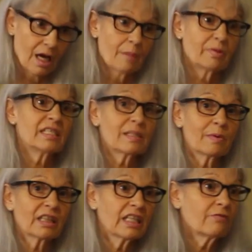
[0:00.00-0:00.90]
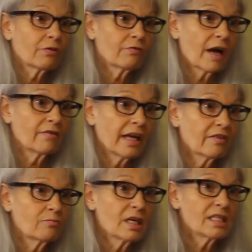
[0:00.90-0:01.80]
But he's been clean for
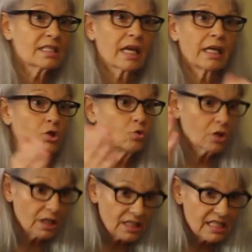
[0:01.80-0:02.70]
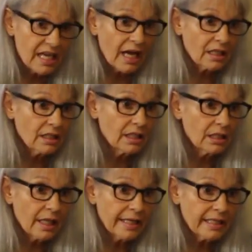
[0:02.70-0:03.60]
5.5 months, and you look exactly
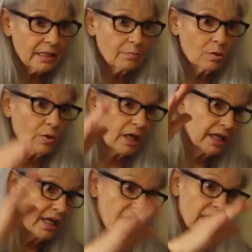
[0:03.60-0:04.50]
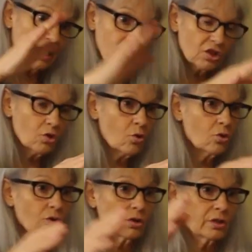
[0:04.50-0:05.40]
like him. And when I hit the
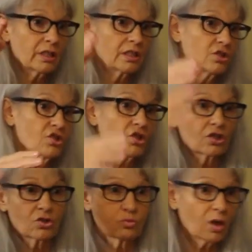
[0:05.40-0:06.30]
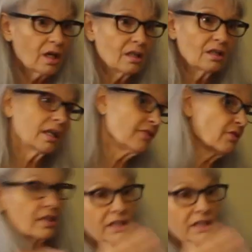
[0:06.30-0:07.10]
horn and you start to run, I thought